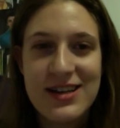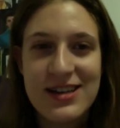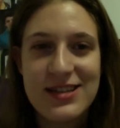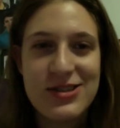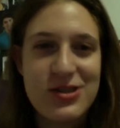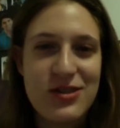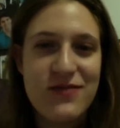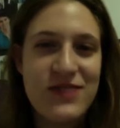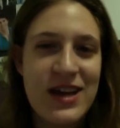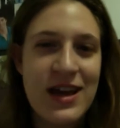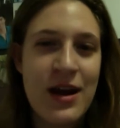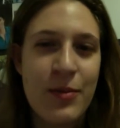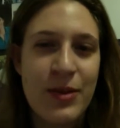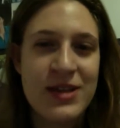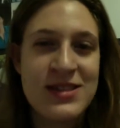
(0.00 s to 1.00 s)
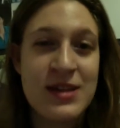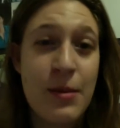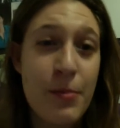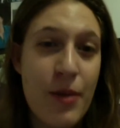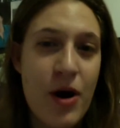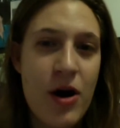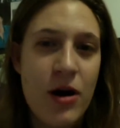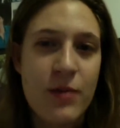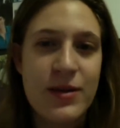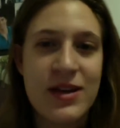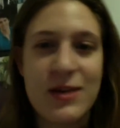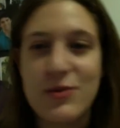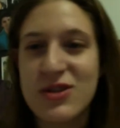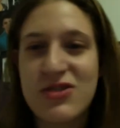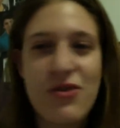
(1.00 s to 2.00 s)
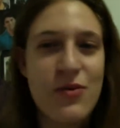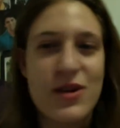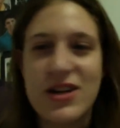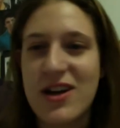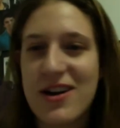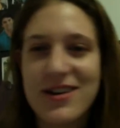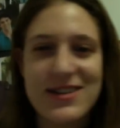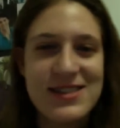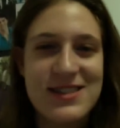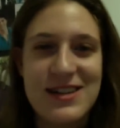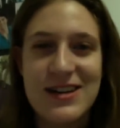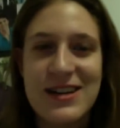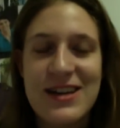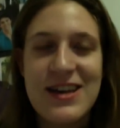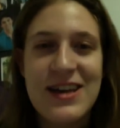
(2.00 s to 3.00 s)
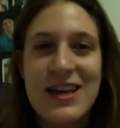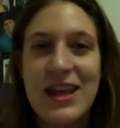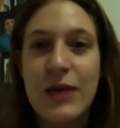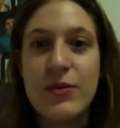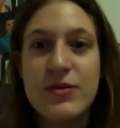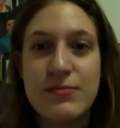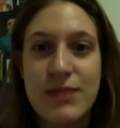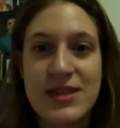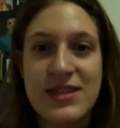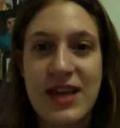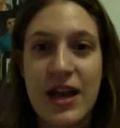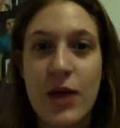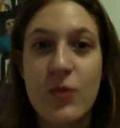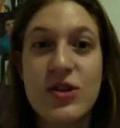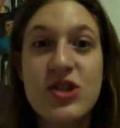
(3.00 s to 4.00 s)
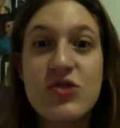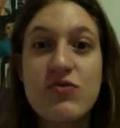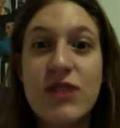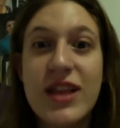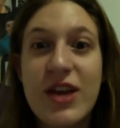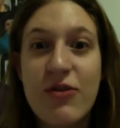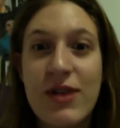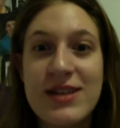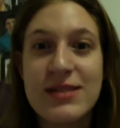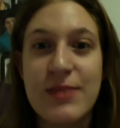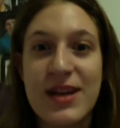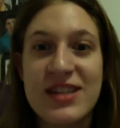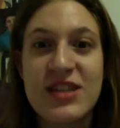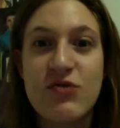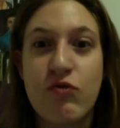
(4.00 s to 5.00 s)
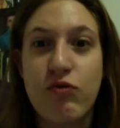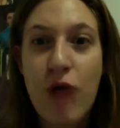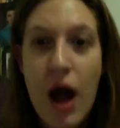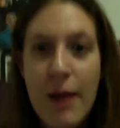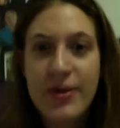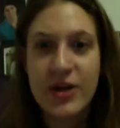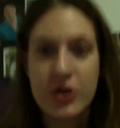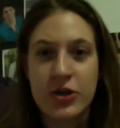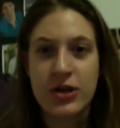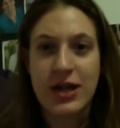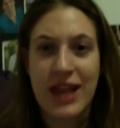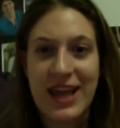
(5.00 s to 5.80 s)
It should have taken place in a bar, but he was throwing darts, and he was missing, which is really crazy because it's Robin Hood.